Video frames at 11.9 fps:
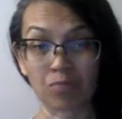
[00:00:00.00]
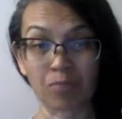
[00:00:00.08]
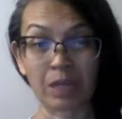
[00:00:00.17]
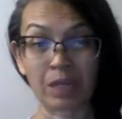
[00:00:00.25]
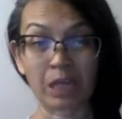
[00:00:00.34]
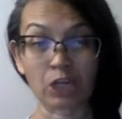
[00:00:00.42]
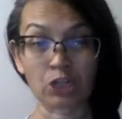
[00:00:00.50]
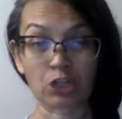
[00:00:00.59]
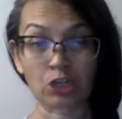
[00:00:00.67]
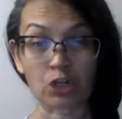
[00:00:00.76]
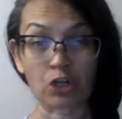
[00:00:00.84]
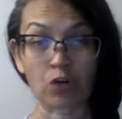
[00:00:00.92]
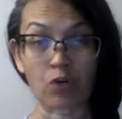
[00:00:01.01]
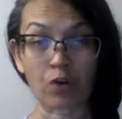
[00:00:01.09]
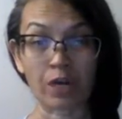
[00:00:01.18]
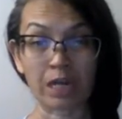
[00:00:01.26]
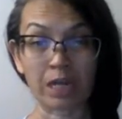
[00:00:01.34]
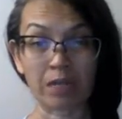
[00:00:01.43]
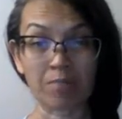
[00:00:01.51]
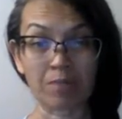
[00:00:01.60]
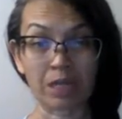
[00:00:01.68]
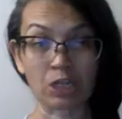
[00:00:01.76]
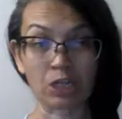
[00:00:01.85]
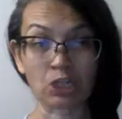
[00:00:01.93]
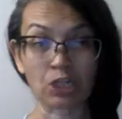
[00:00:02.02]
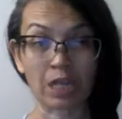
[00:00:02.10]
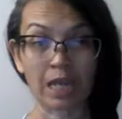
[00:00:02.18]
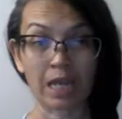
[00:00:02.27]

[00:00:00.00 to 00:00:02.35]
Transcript: picture or an image.